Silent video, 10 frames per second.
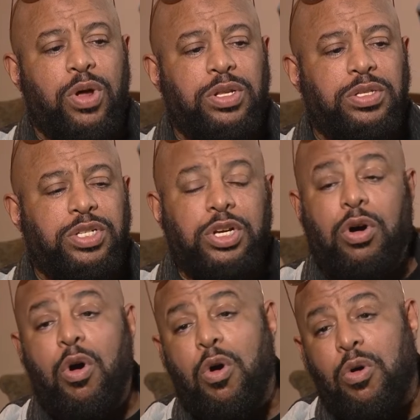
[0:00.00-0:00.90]
When she
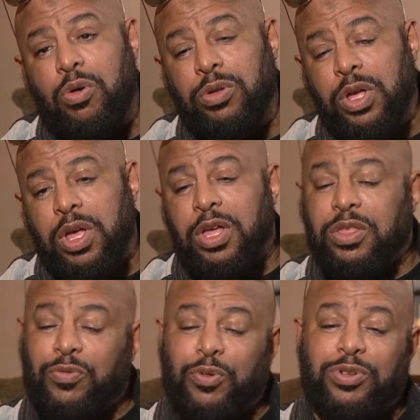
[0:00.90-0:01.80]
called,
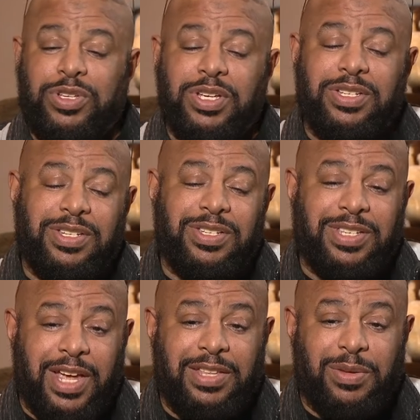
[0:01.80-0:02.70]
the first thing she
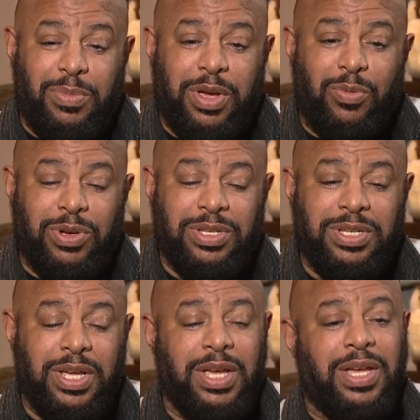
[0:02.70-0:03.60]
said to me
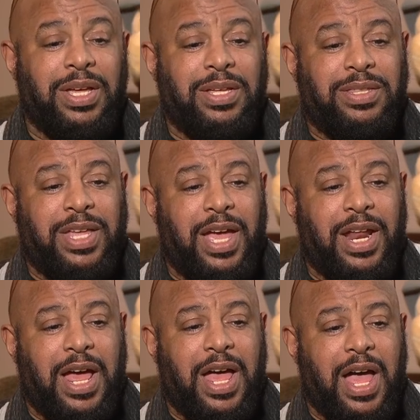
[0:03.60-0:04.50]
was,
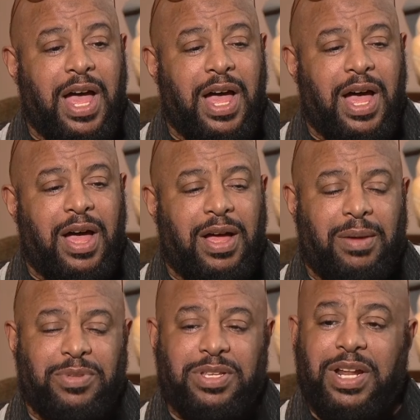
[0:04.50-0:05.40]
"Dad,
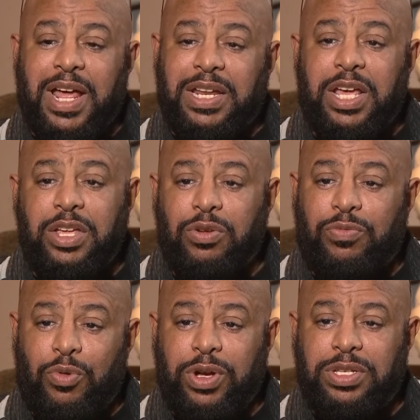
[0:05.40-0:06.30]
I'm just glad to hear your
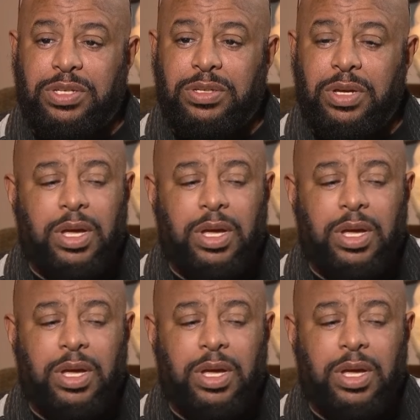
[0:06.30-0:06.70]
voice."